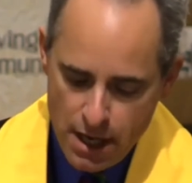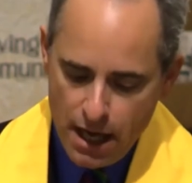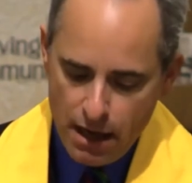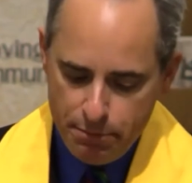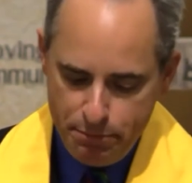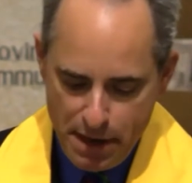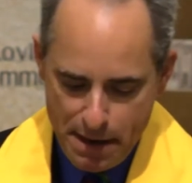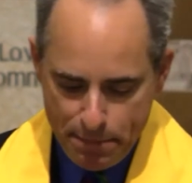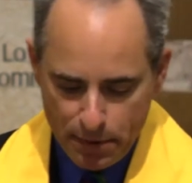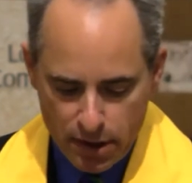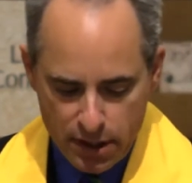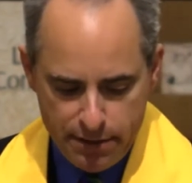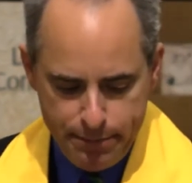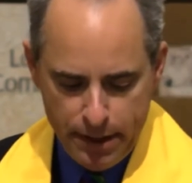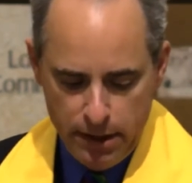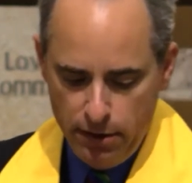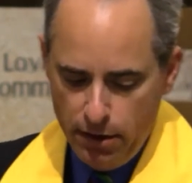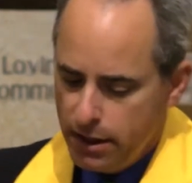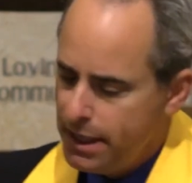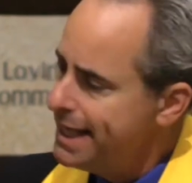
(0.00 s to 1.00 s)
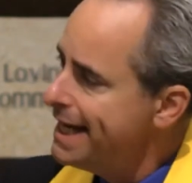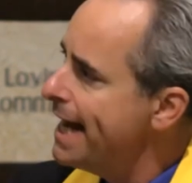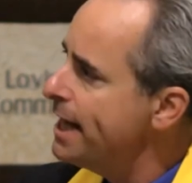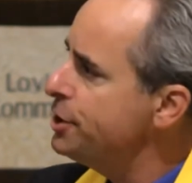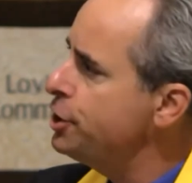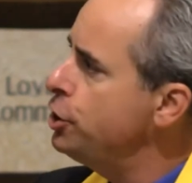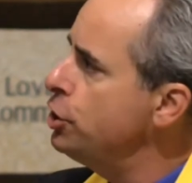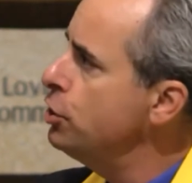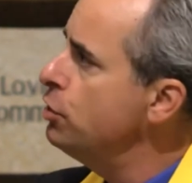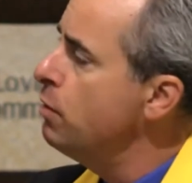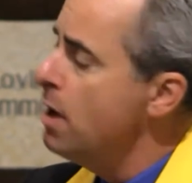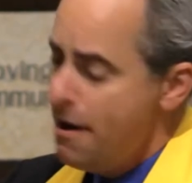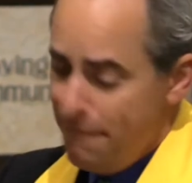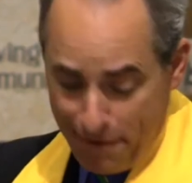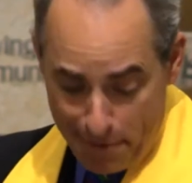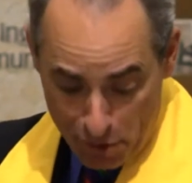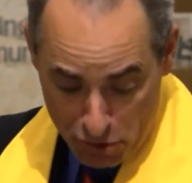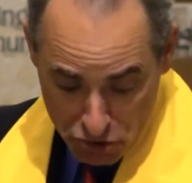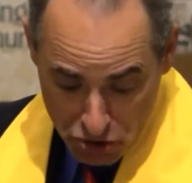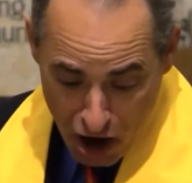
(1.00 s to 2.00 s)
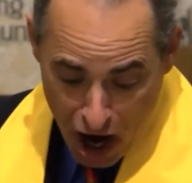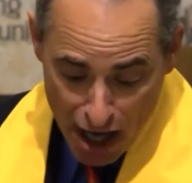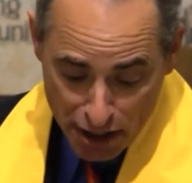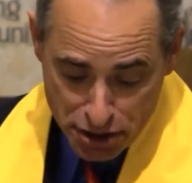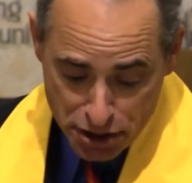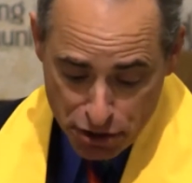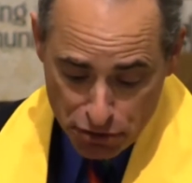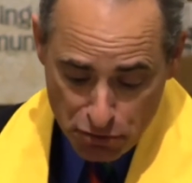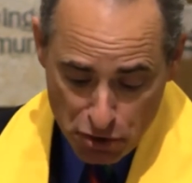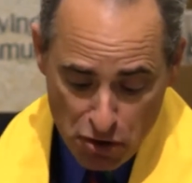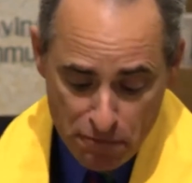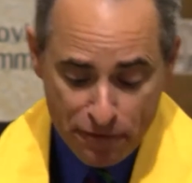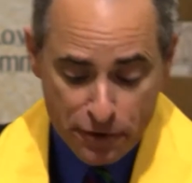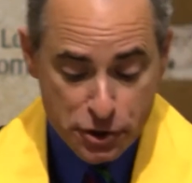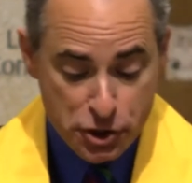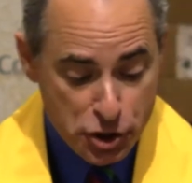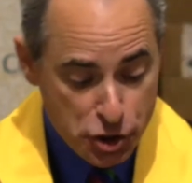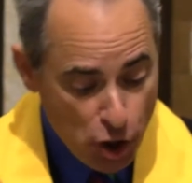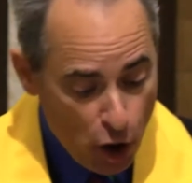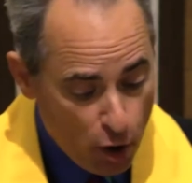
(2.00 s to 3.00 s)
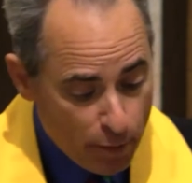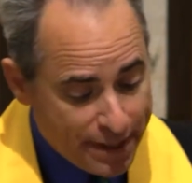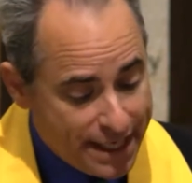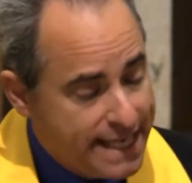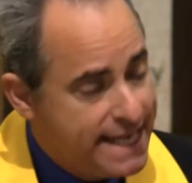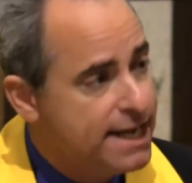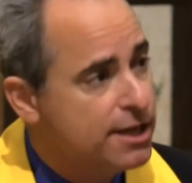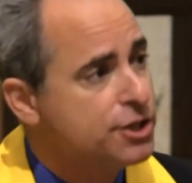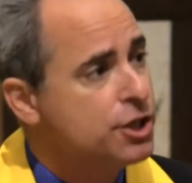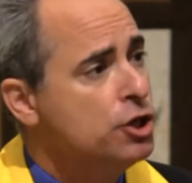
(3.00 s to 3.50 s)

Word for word: and people are going to be looking at you from across the room for so many years,